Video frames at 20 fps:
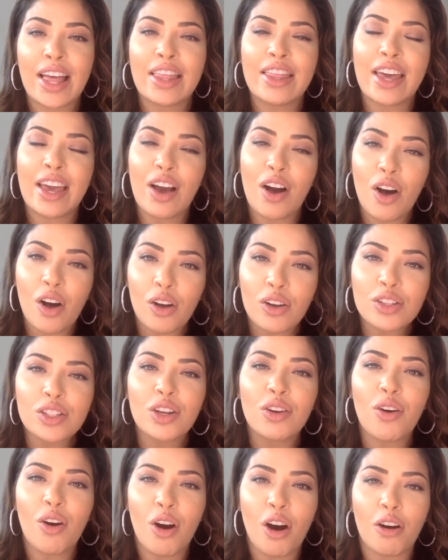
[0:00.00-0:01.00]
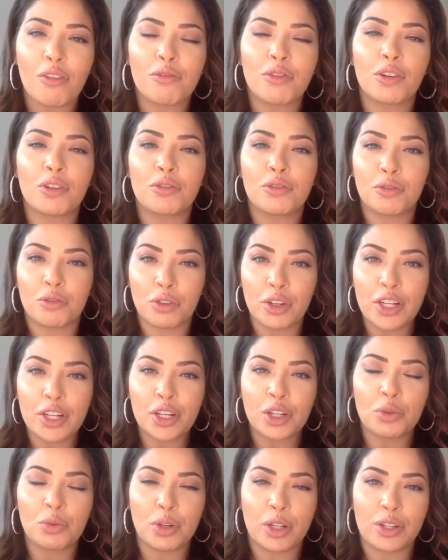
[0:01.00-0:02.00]
they also offer free
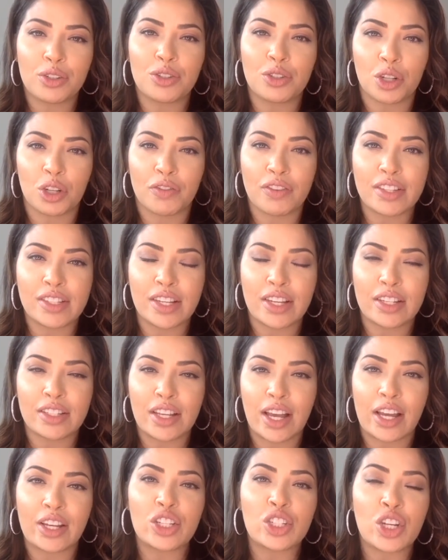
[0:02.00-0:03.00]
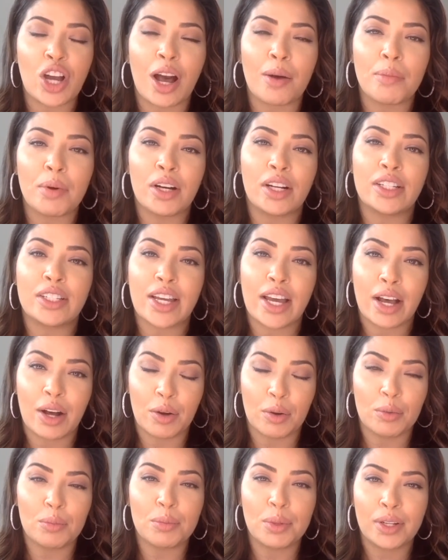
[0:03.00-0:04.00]
career services and job hunt
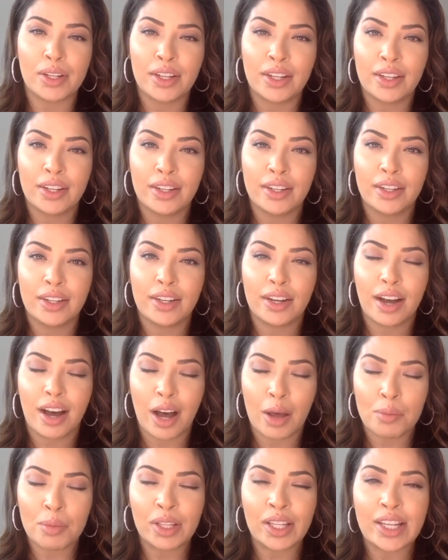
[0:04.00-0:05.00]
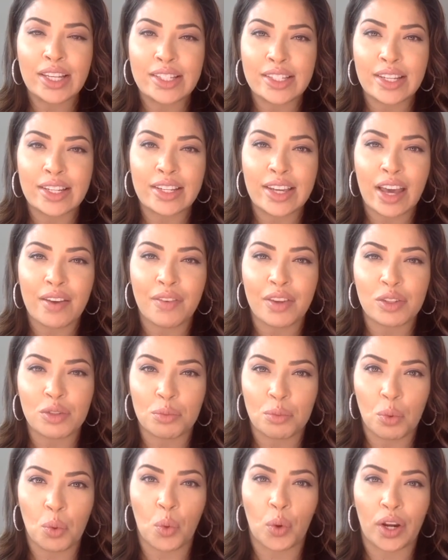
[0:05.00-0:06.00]
help. I'm Alicia Nieves
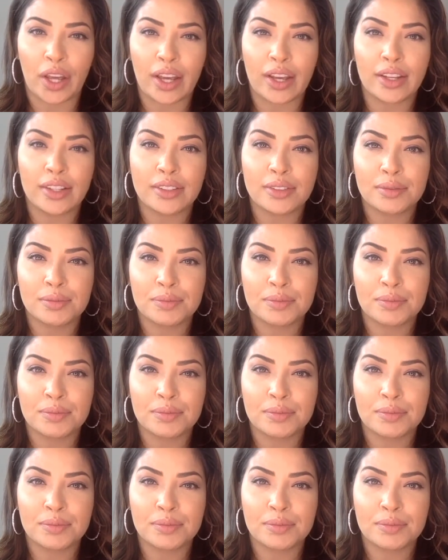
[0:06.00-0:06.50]
reporting.